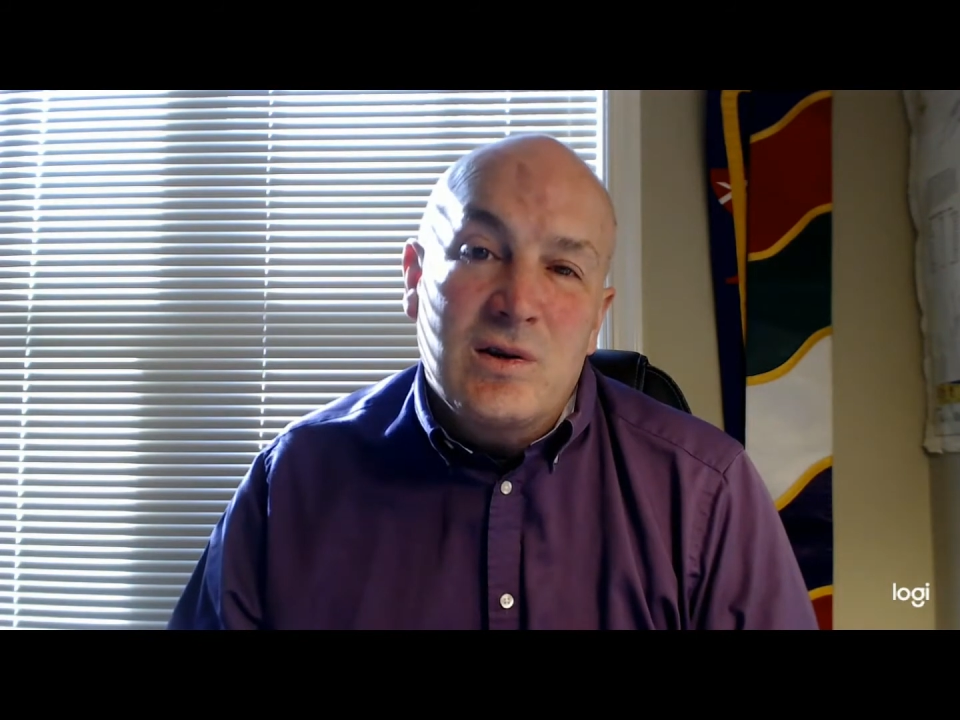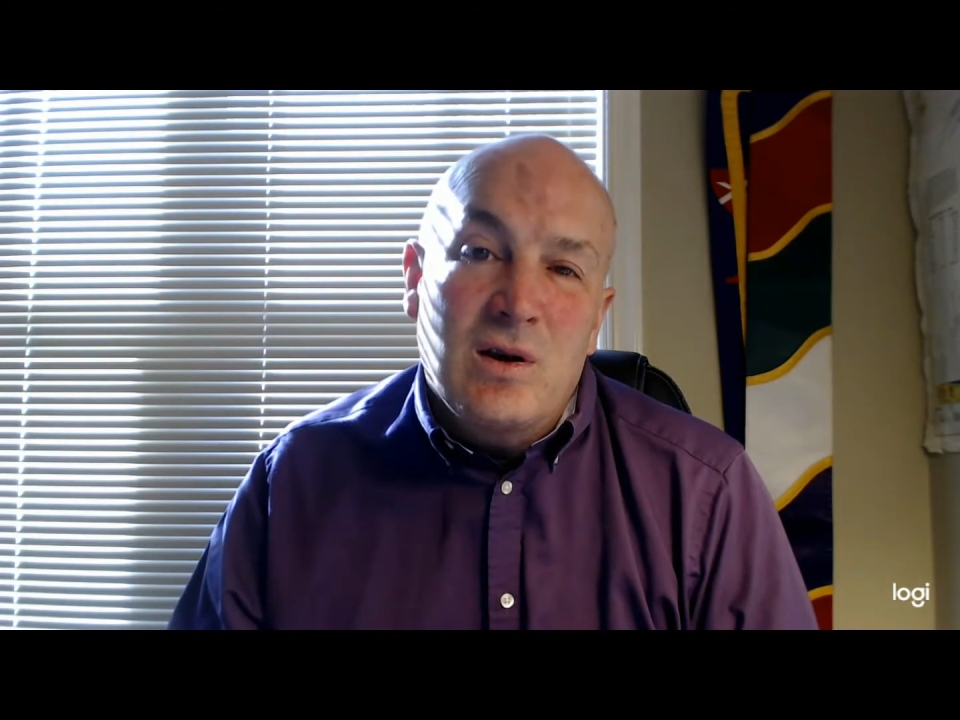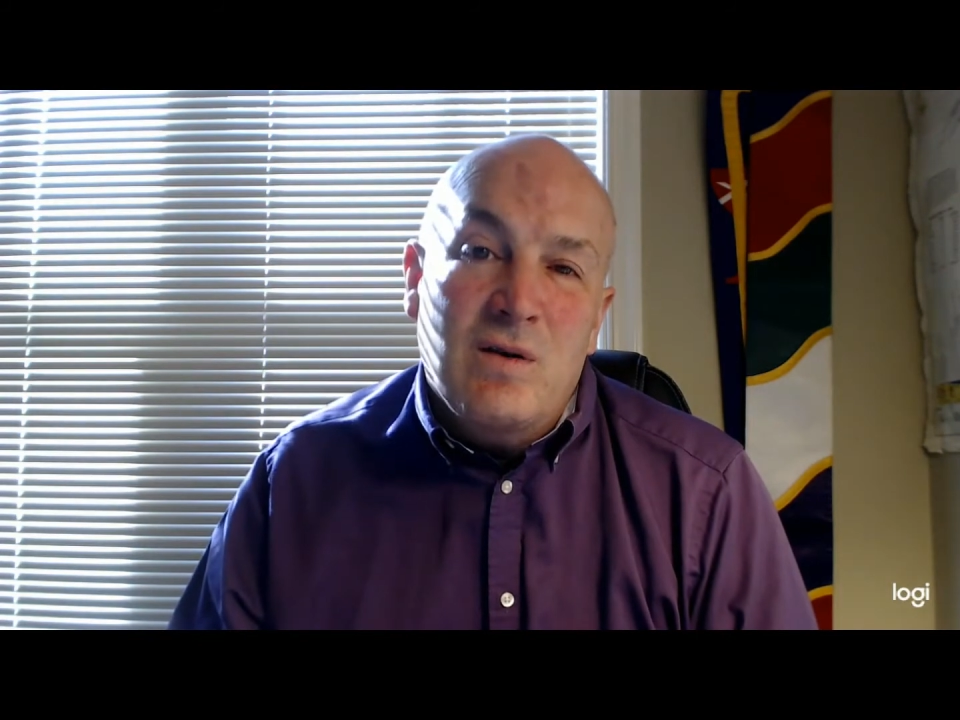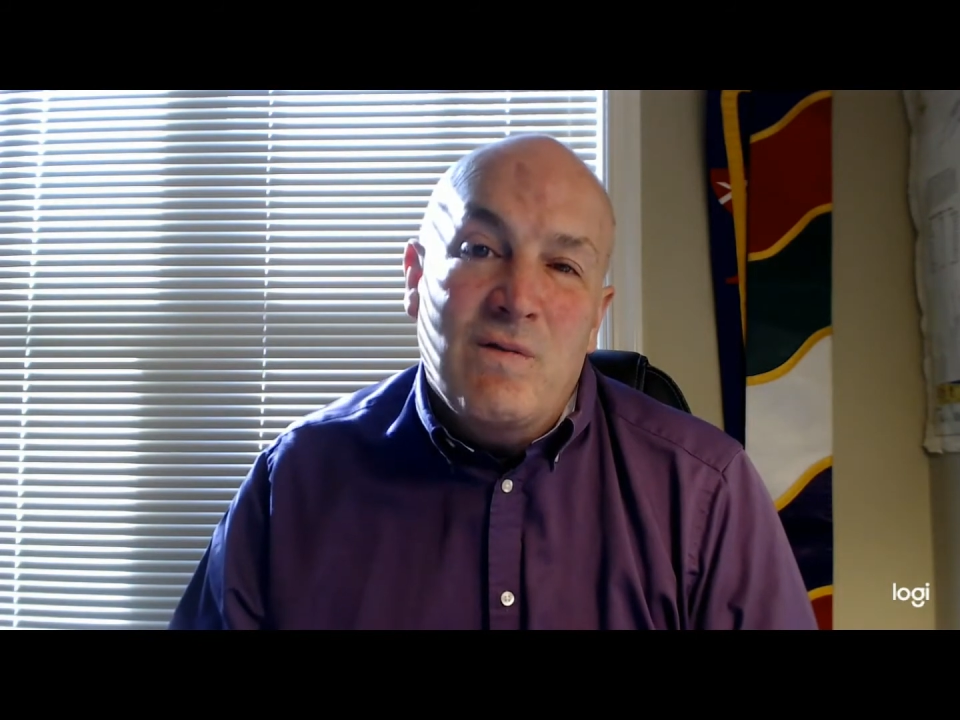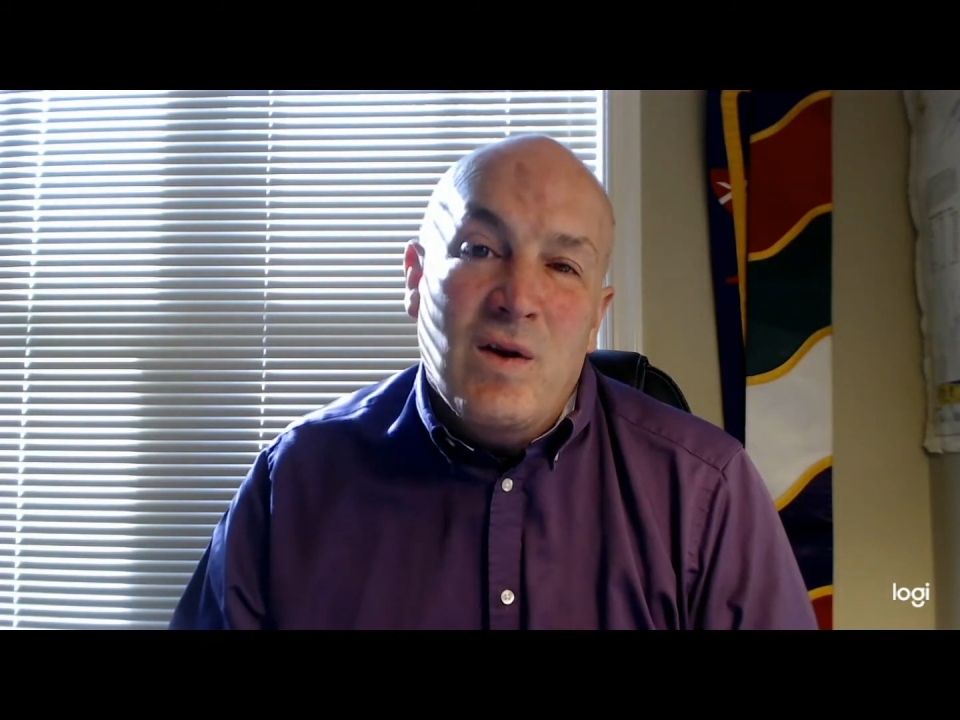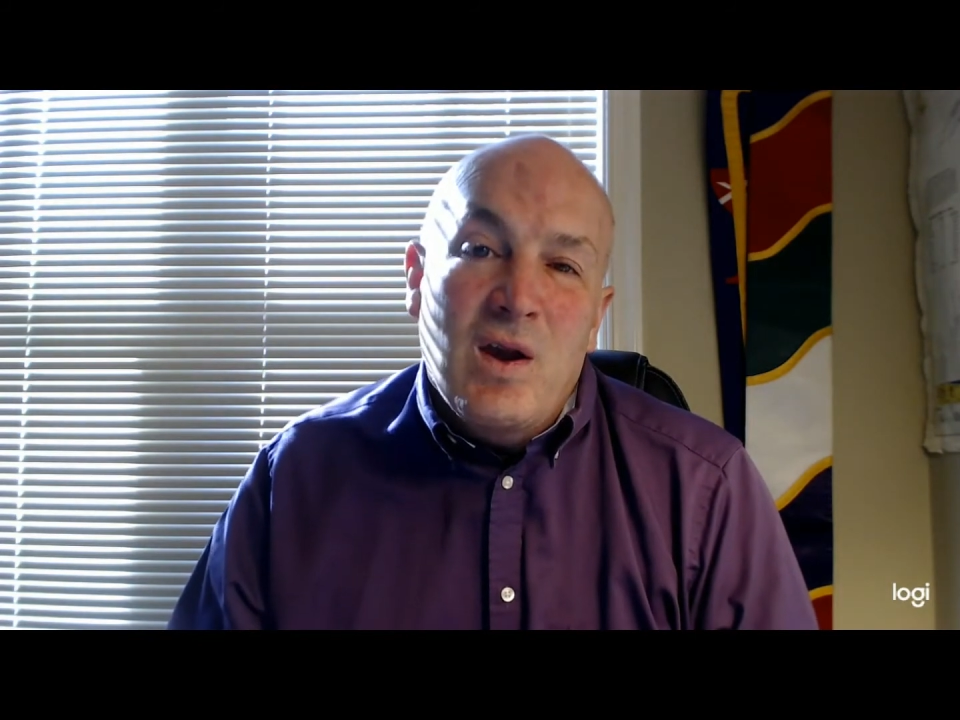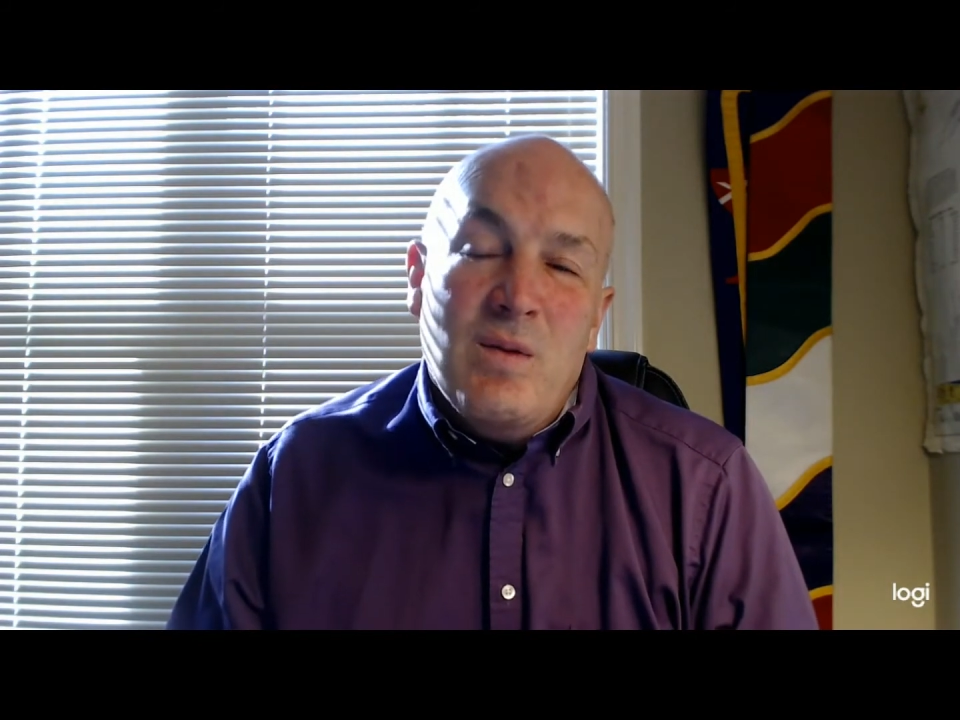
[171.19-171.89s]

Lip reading: of